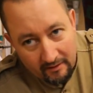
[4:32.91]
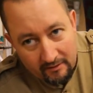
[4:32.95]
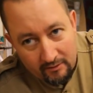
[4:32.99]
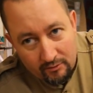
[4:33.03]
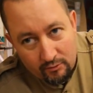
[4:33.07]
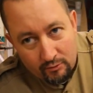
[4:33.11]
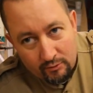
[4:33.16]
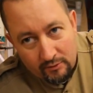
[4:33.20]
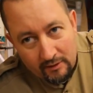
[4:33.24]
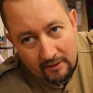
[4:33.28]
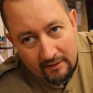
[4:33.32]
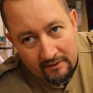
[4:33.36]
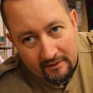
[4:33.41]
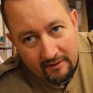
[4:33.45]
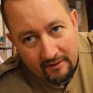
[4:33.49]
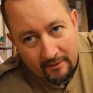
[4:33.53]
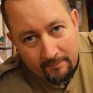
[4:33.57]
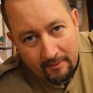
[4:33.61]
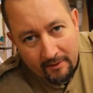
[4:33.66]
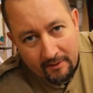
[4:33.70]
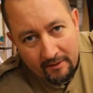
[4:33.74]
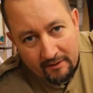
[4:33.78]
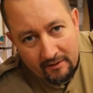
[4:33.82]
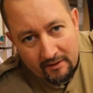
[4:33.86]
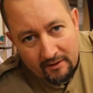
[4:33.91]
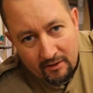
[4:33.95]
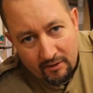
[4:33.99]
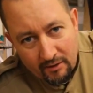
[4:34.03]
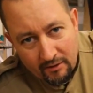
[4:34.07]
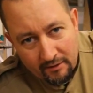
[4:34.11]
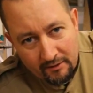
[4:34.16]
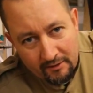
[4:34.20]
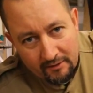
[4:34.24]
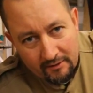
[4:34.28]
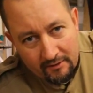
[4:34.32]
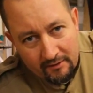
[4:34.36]
good idea by
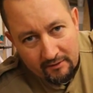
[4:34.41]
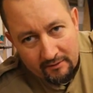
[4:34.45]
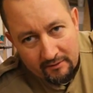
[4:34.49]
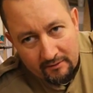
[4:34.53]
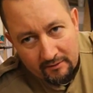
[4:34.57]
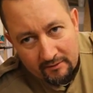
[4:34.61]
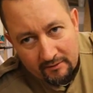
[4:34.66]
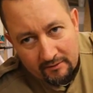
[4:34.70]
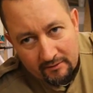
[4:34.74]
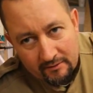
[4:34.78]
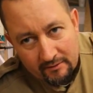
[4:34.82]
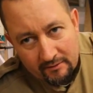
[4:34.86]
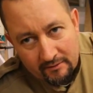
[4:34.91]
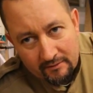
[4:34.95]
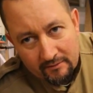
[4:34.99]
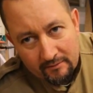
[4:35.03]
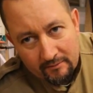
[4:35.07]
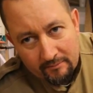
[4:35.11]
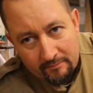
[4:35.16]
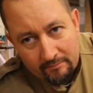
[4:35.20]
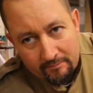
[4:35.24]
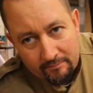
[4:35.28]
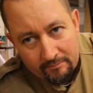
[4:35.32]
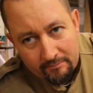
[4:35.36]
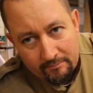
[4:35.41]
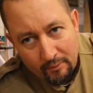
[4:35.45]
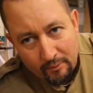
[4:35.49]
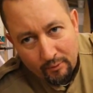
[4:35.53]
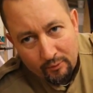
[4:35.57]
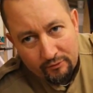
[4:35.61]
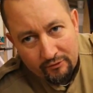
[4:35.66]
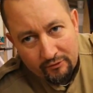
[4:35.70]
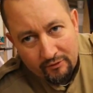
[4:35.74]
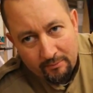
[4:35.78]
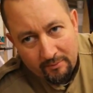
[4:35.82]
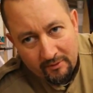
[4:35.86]
cutting
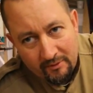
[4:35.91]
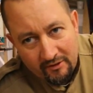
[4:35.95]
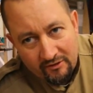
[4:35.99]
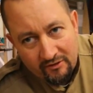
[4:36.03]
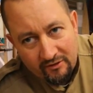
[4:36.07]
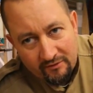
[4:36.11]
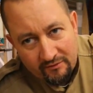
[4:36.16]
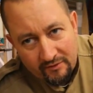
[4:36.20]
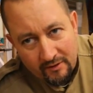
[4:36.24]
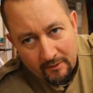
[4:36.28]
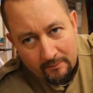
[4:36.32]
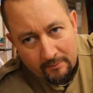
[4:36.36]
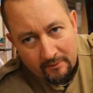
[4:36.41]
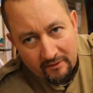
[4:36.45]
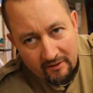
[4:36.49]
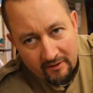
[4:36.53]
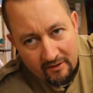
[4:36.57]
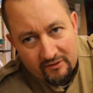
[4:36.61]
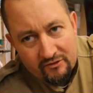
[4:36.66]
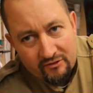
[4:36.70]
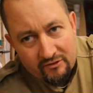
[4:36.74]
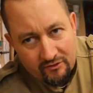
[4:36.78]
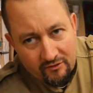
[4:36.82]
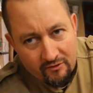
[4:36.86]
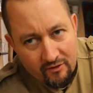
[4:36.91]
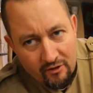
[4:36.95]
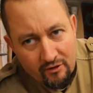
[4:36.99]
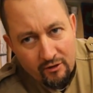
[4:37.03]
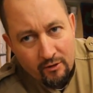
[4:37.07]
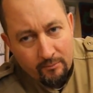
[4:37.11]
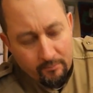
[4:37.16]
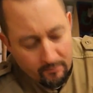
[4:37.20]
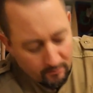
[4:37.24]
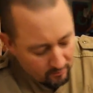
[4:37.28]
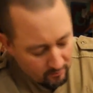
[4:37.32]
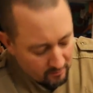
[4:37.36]
both the piece of fabric. That's the
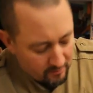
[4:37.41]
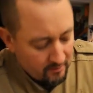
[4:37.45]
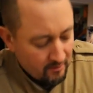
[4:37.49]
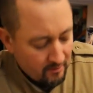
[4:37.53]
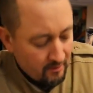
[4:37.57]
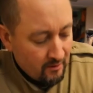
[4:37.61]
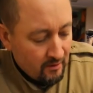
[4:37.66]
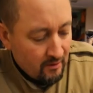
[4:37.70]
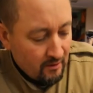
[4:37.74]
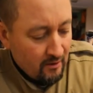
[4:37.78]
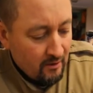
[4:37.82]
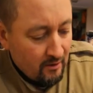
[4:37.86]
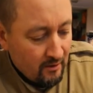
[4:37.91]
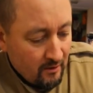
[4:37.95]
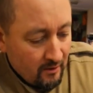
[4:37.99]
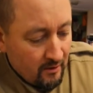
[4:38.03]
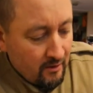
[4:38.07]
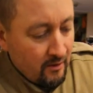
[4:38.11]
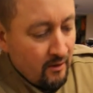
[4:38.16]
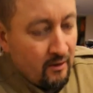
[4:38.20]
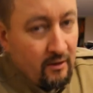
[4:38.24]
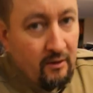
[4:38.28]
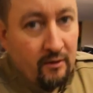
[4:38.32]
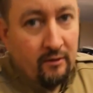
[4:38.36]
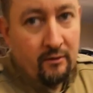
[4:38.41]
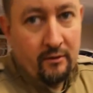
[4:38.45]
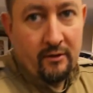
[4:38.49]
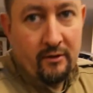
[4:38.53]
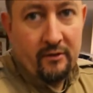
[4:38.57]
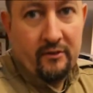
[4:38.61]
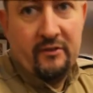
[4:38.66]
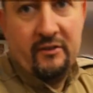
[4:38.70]
number one. You can